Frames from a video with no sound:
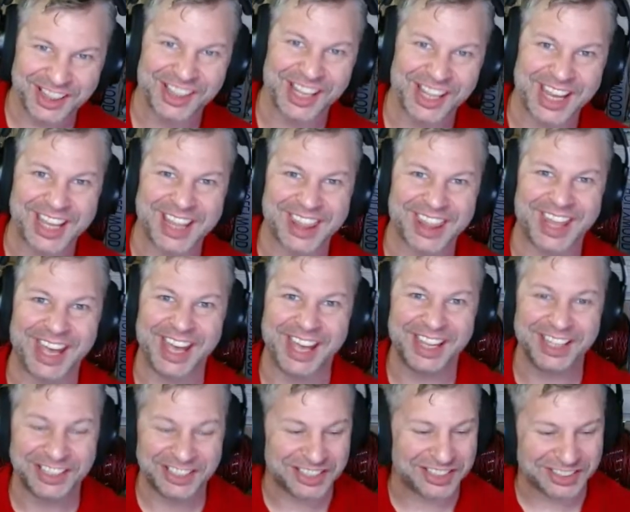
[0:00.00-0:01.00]
like
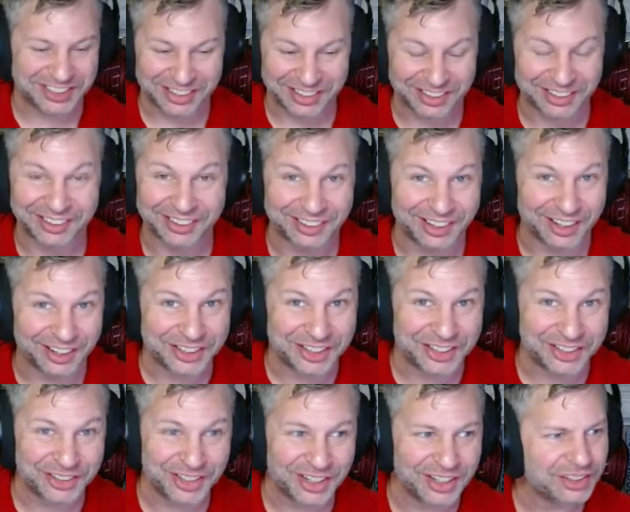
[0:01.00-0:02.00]
that. Just lock
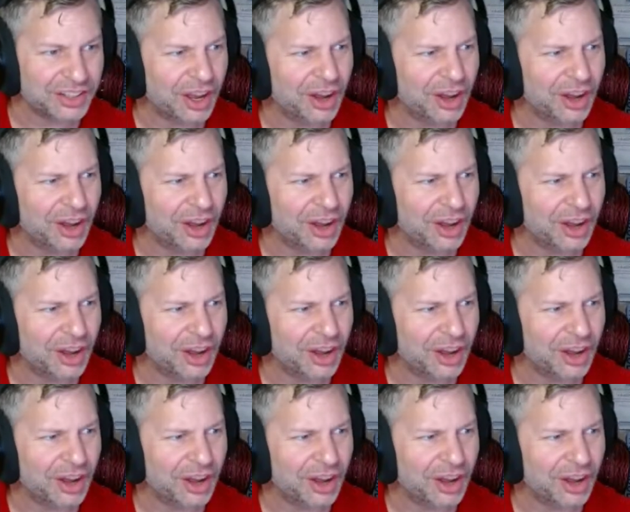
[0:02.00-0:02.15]
your drugs.